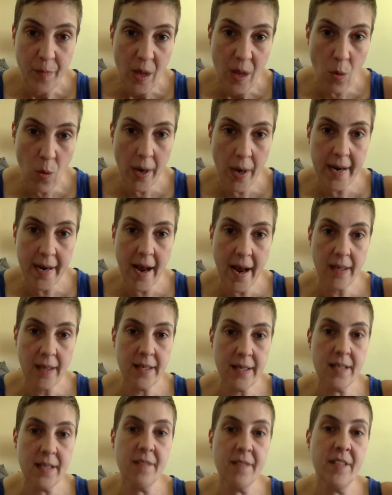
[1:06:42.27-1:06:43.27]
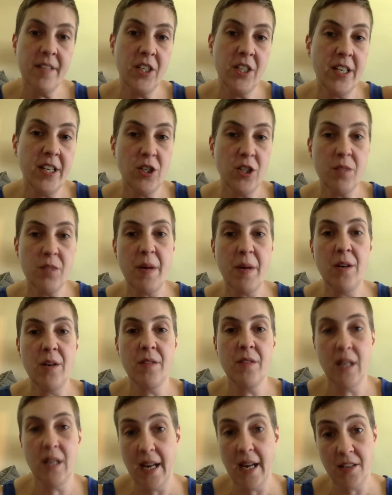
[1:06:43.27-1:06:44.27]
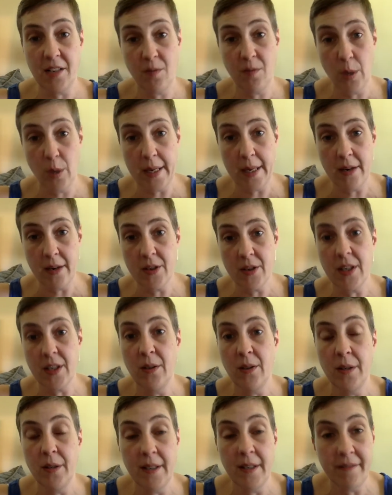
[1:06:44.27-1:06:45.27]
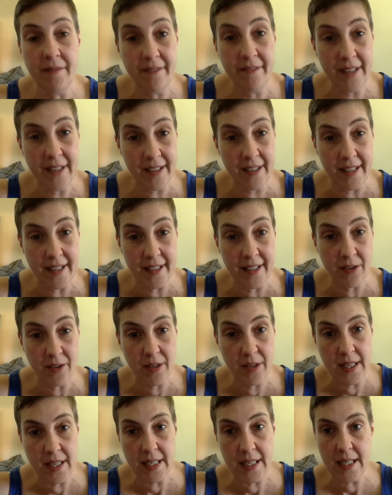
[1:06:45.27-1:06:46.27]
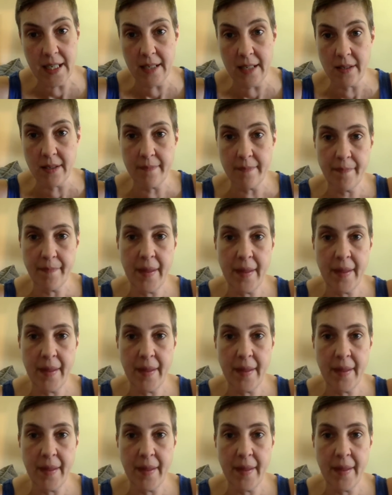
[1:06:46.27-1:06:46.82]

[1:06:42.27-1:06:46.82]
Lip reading: One analysis of the changes made over the last 40 years included a very interesting case.